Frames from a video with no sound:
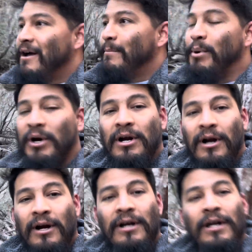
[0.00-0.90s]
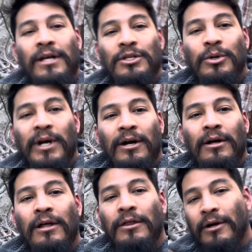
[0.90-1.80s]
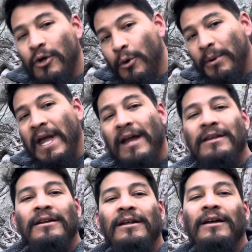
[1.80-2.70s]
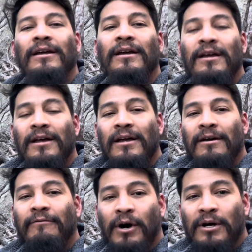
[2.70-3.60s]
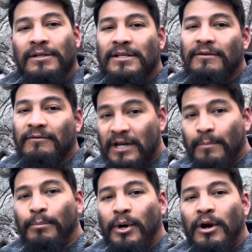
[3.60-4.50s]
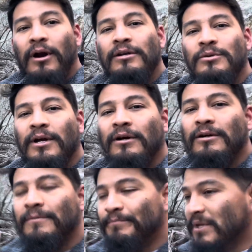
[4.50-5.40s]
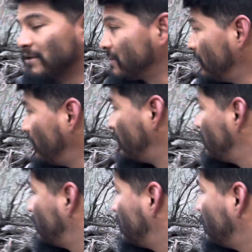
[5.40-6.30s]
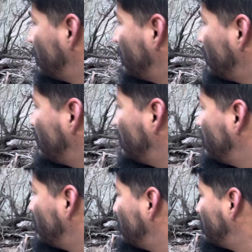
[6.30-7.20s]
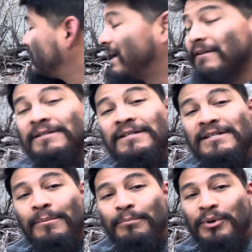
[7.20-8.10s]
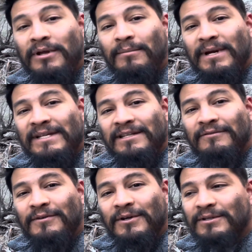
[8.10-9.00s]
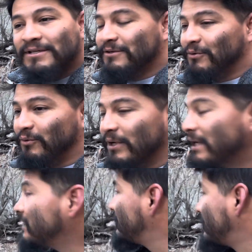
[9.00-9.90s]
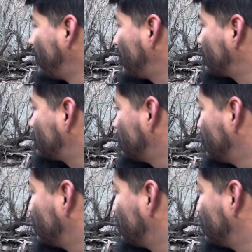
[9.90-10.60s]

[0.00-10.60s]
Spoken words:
Burkhart Trail, the Cooper Canyon Falls via Burkhart Trail. So yeah, this is pretty amazing. It feels really relaxing.